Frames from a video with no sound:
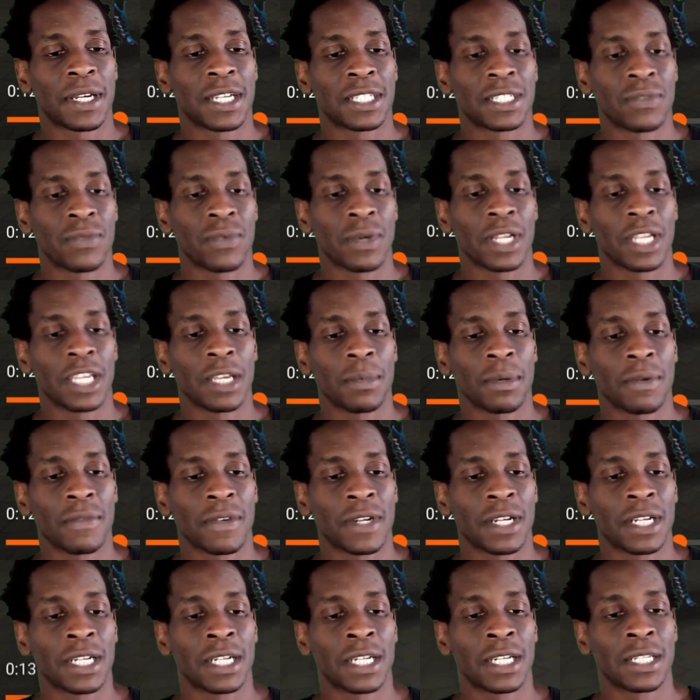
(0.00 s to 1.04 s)
of what he
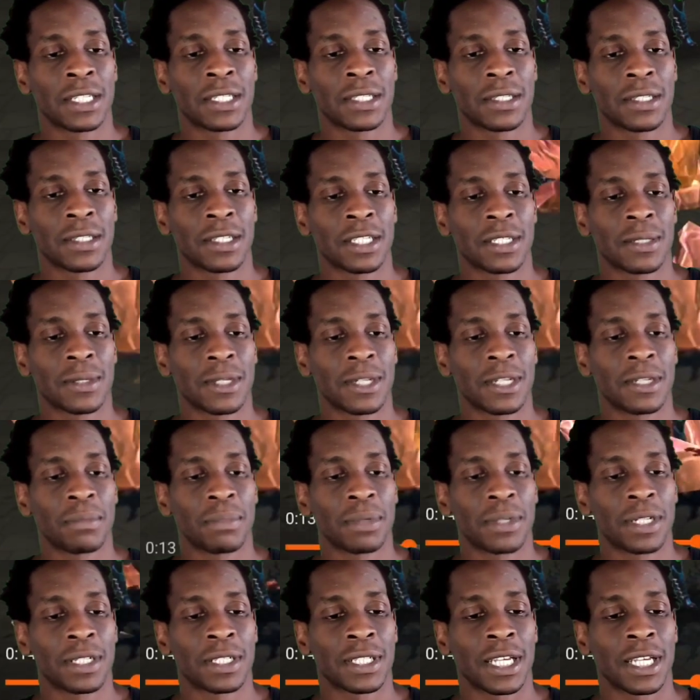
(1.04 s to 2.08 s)
provides. Let's go ahead and pause that